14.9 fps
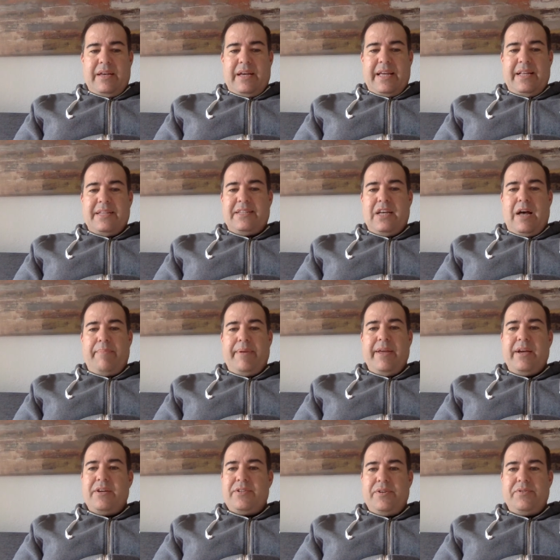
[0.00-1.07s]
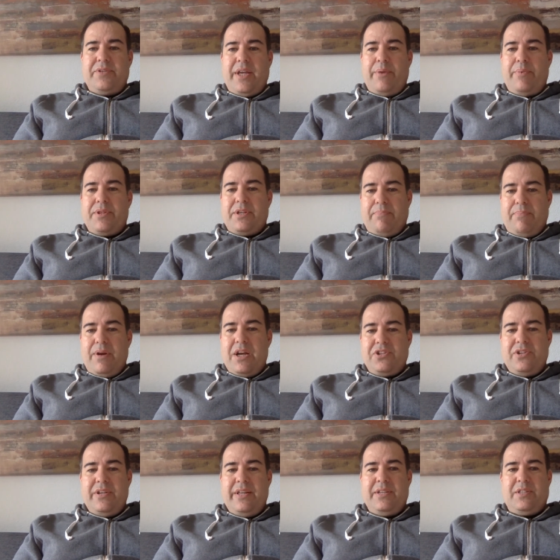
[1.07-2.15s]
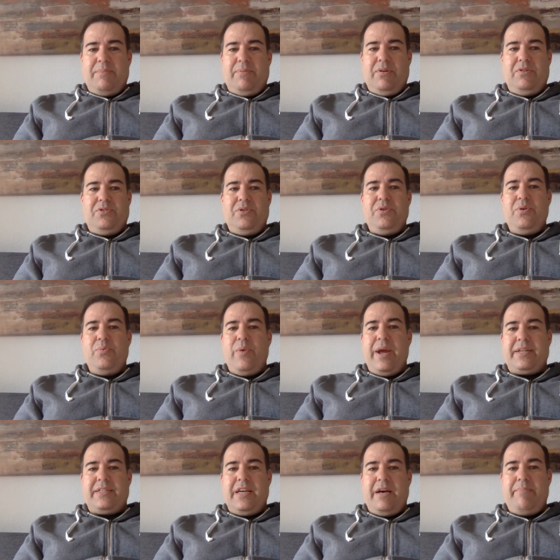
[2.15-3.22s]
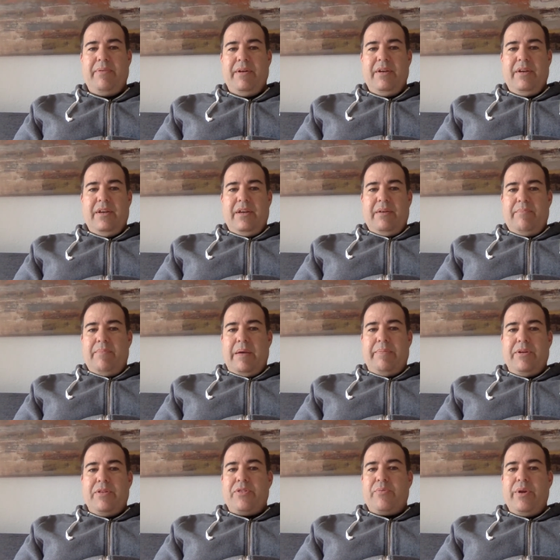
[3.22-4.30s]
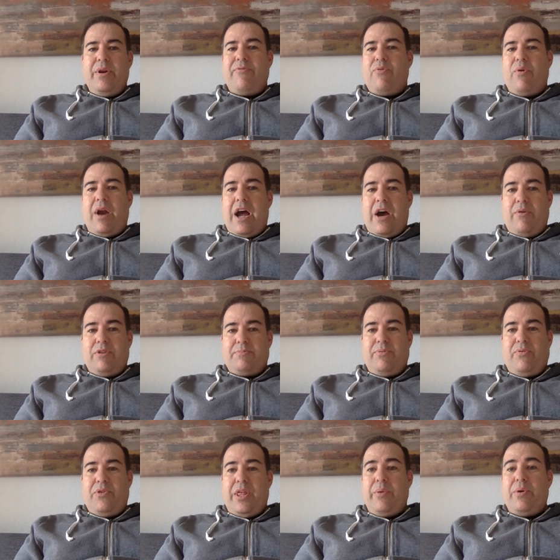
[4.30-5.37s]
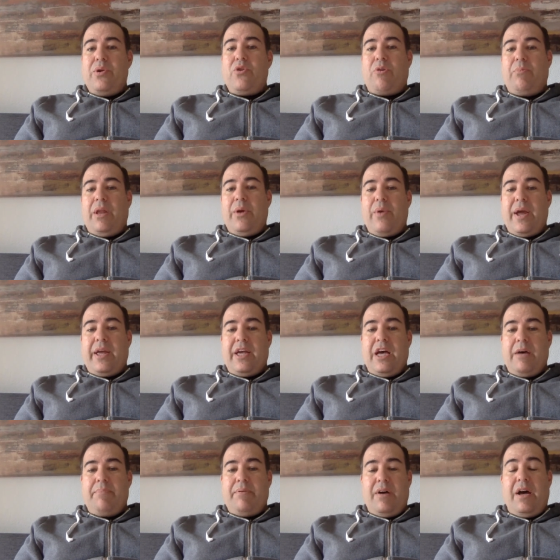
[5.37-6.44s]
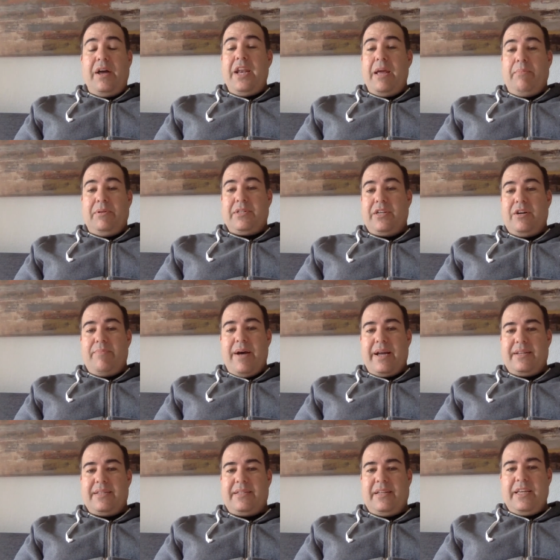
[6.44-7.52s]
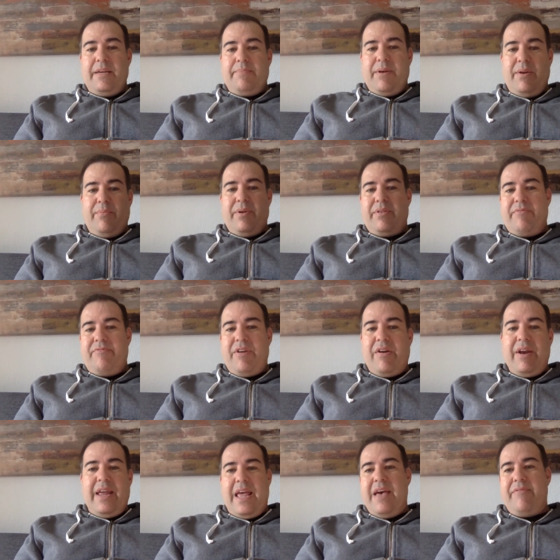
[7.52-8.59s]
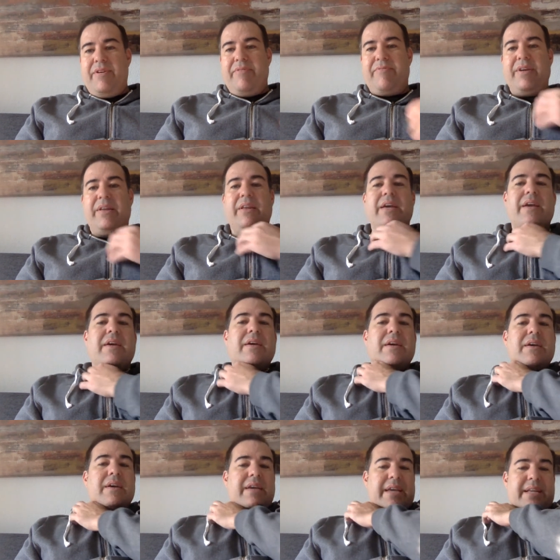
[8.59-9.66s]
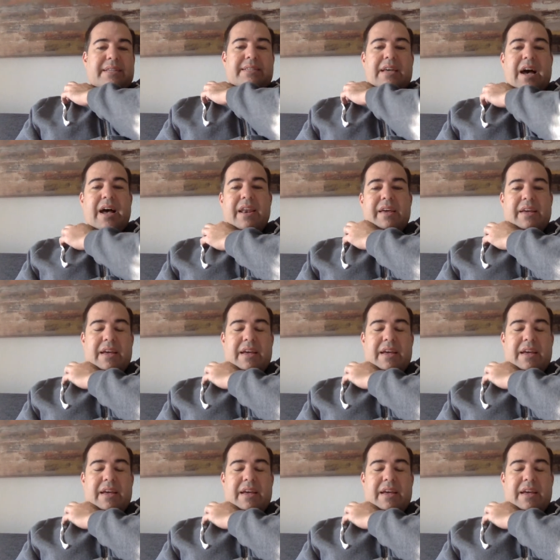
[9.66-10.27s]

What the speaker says: insomnia associated with depression is the person who wakes up maybe 3 or 4 hours before they would normally wake up, unable to go back to sleep, and with a very heavy feeling inside,